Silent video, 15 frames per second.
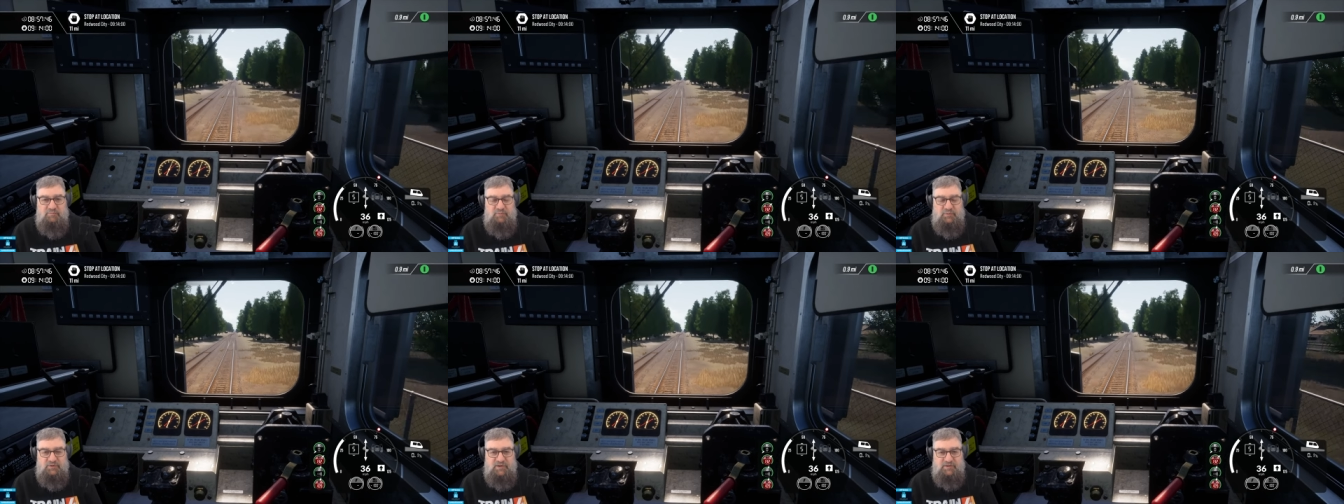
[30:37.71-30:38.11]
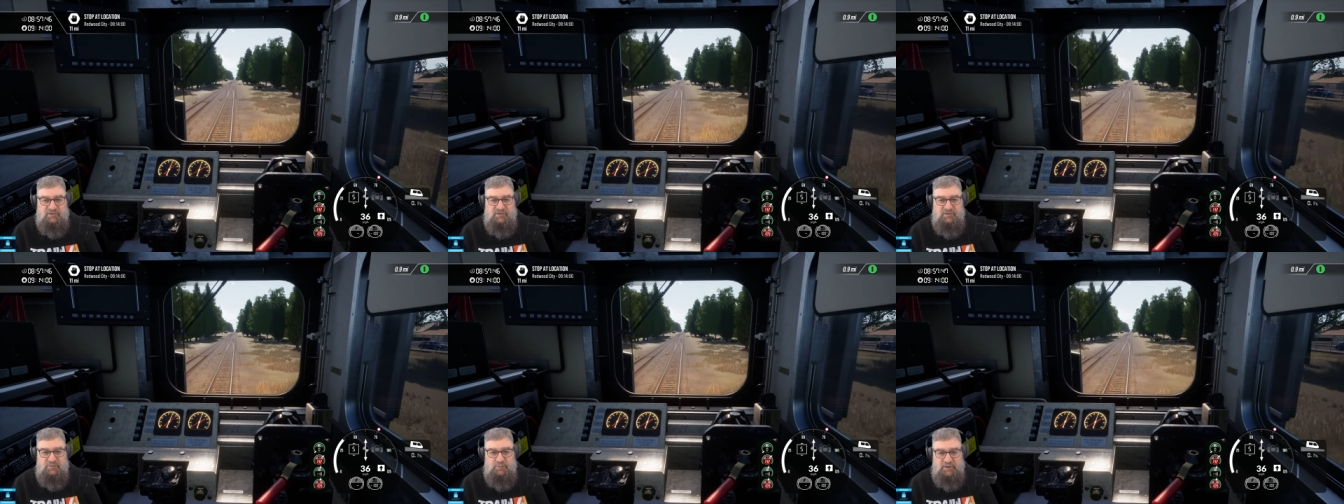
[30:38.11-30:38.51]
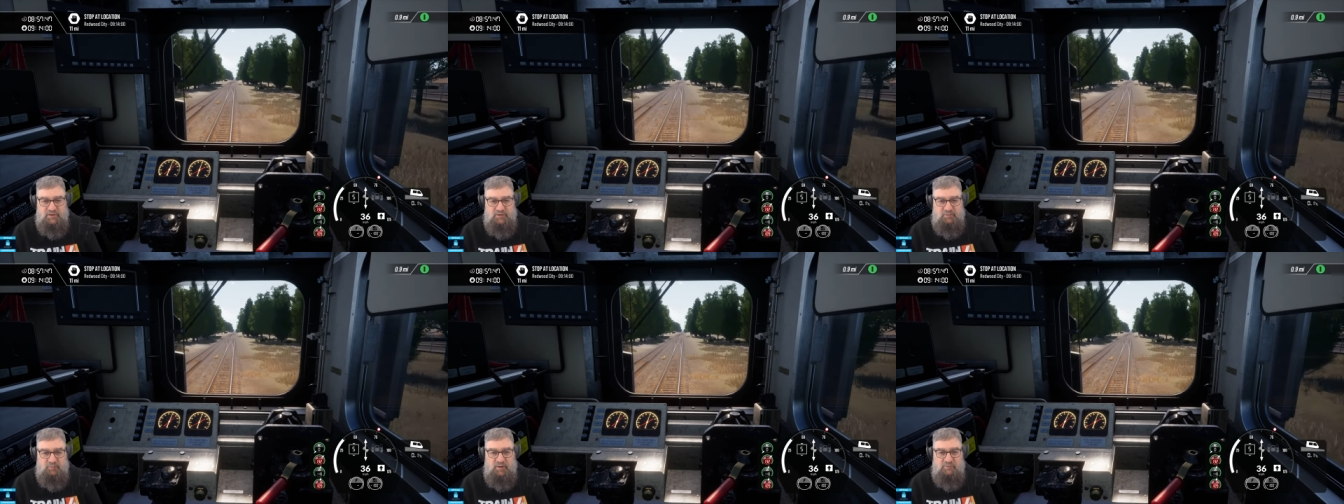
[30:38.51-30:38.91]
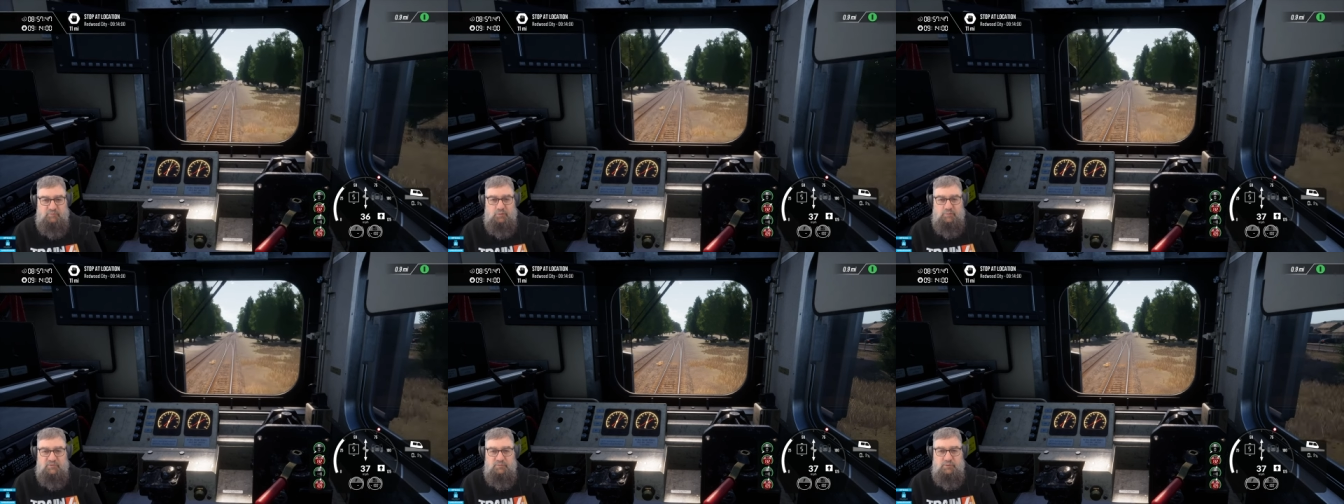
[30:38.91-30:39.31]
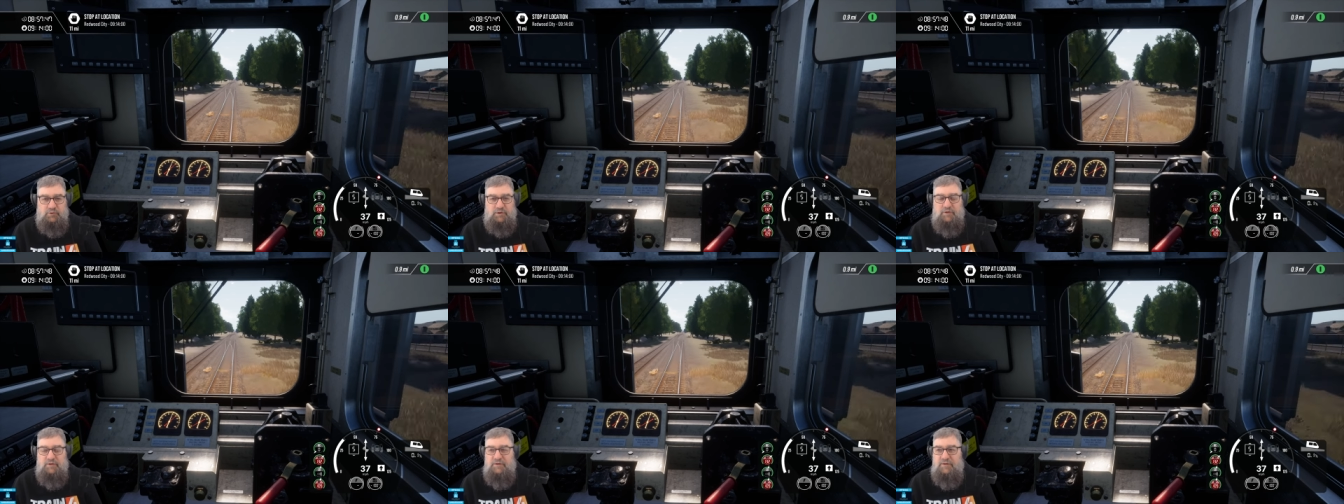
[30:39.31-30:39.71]
But that's just the way those platforms
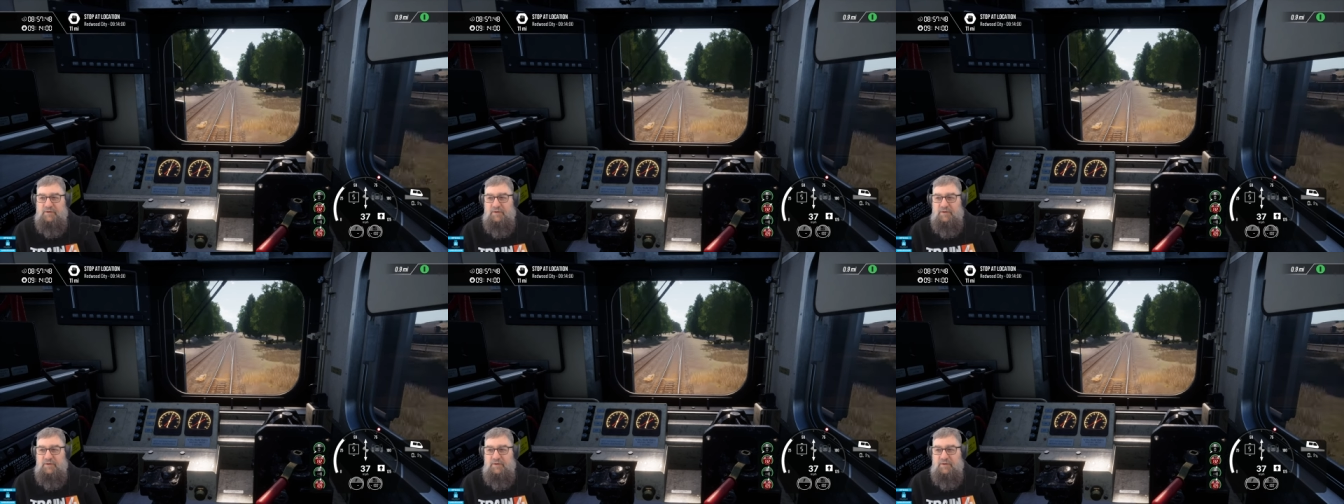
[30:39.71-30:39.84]
work.